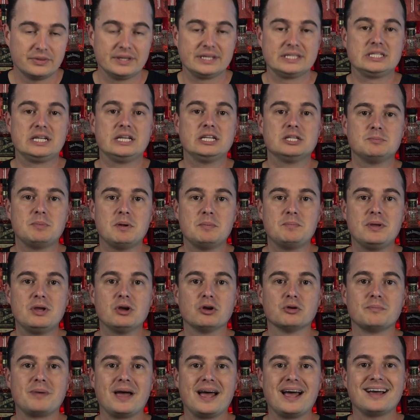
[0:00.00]
seems to be
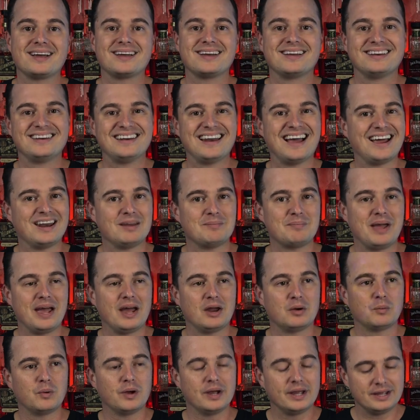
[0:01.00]
peeled back, not in a
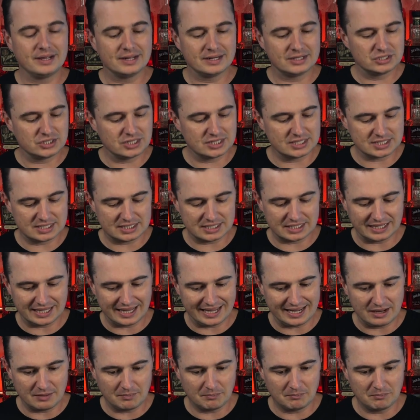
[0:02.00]
bad way, just
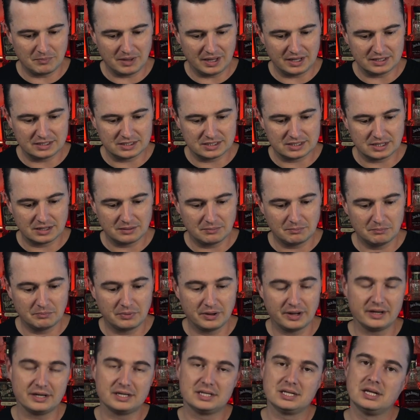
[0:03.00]
slight mint,
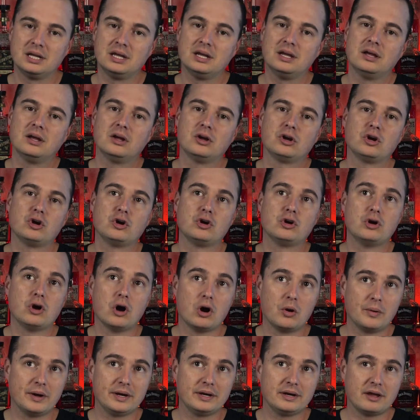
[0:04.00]
but
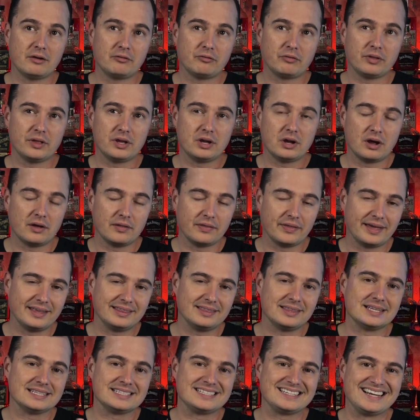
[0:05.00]
going definitely on like
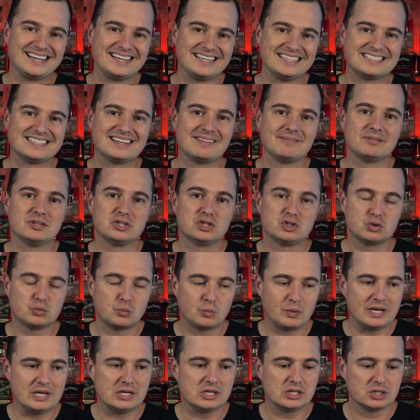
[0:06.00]
this nice
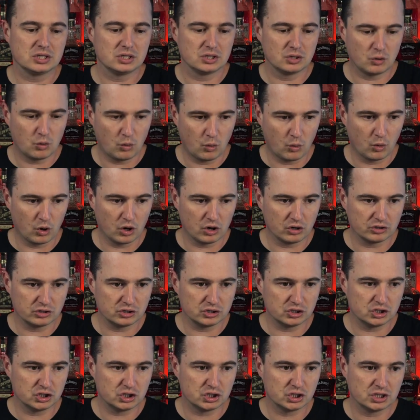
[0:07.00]
sweet
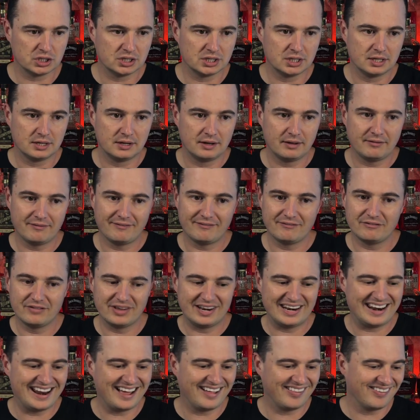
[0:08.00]
orange
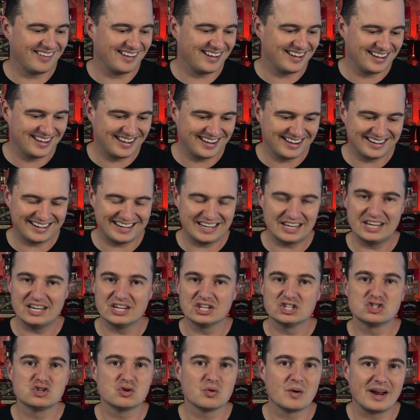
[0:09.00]
vanilla honey
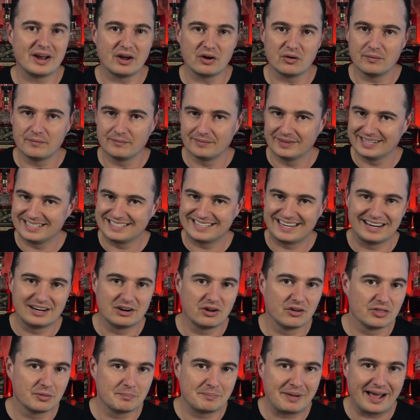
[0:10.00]
trail. Let's get it
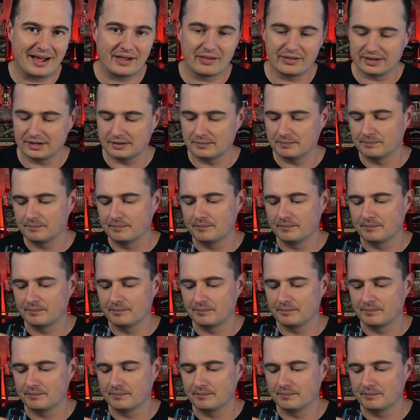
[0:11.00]
on the palate.